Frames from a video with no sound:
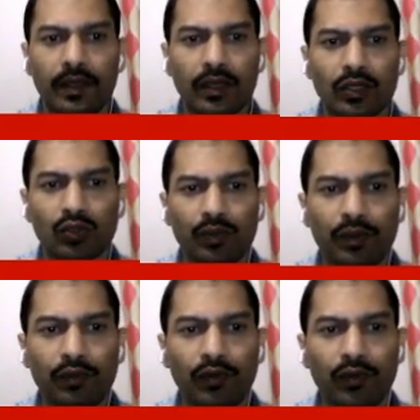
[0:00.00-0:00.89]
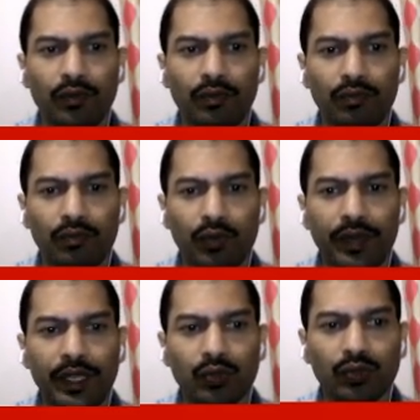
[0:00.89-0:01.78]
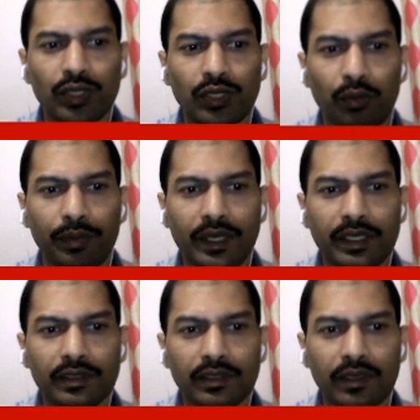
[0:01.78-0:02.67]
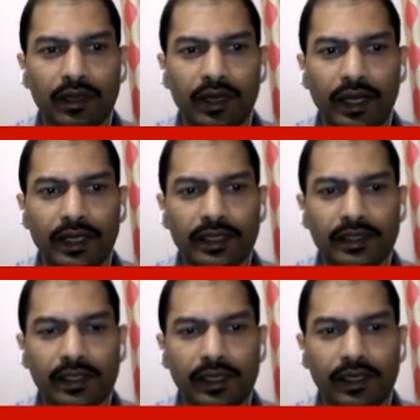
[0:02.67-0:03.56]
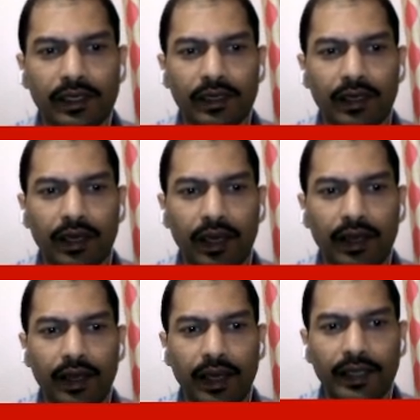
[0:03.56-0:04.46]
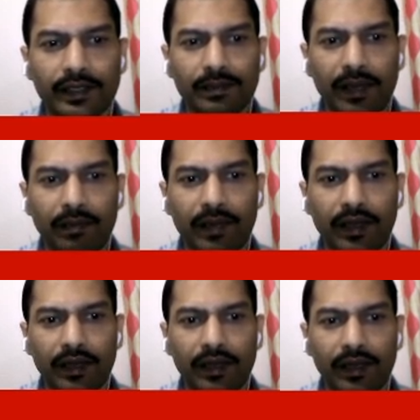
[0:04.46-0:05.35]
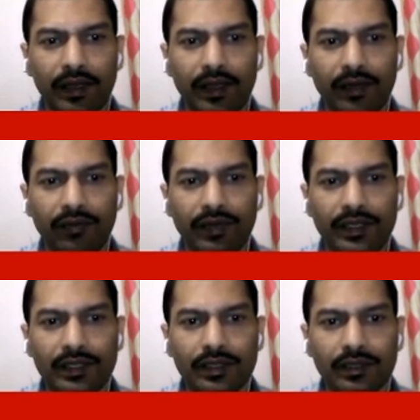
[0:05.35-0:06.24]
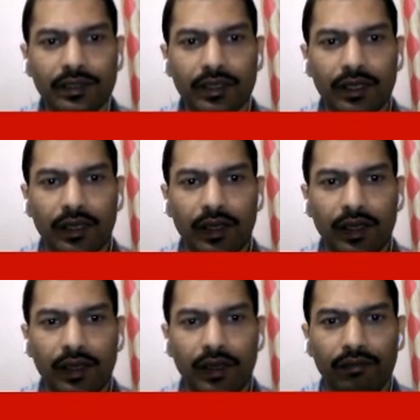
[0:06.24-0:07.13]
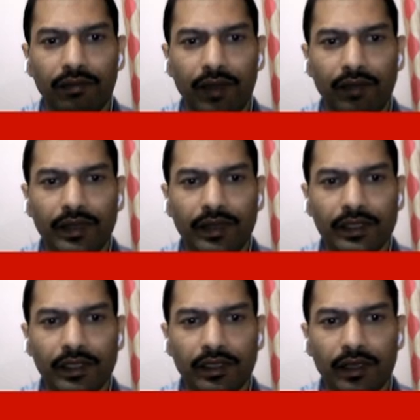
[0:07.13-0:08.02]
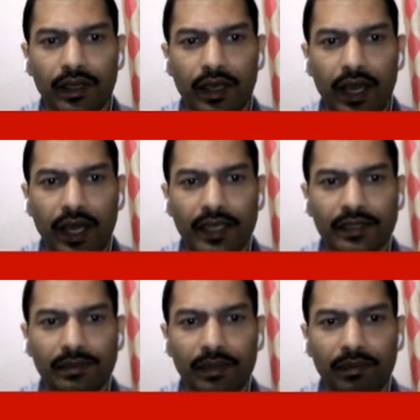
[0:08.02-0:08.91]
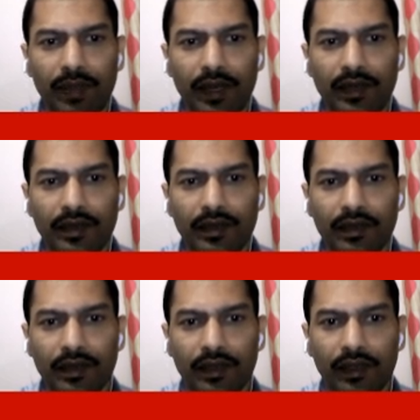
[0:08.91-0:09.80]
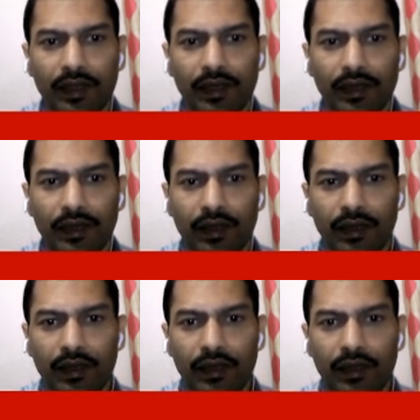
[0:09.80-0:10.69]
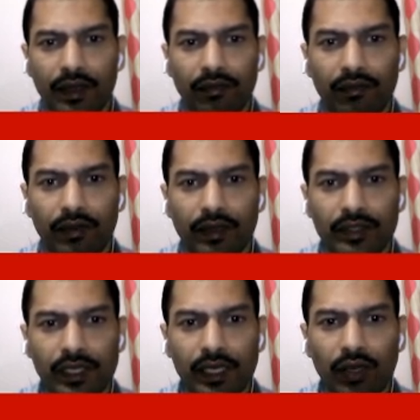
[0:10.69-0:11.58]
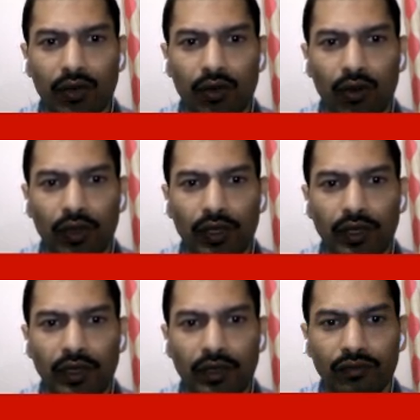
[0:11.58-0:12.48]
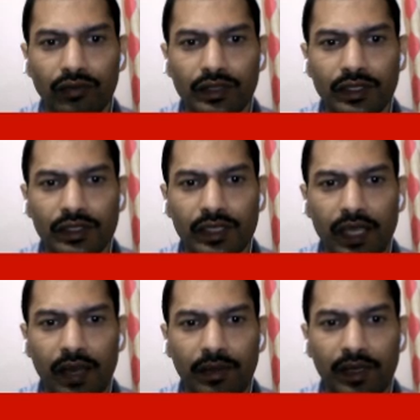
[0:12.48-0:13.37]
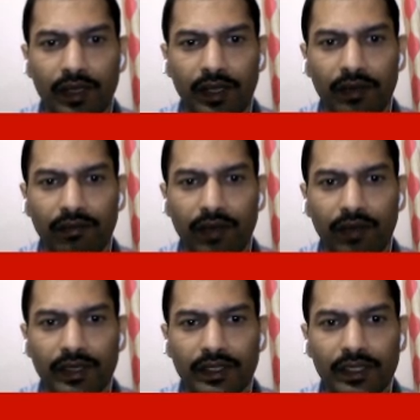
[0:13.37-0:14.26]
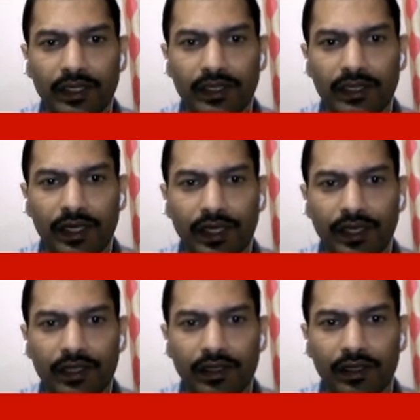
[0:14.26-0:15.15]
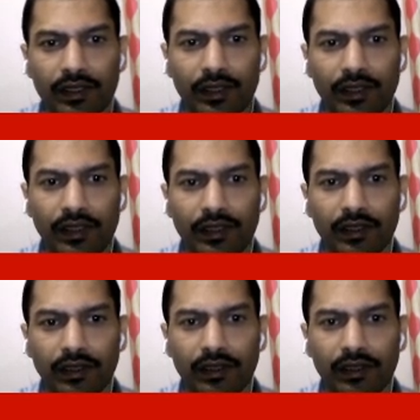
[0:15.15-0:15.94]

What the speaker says: so before moving to the topics, let us see an experiment in which a vibration has been made in a silicon oil which is kept in a vibration state here,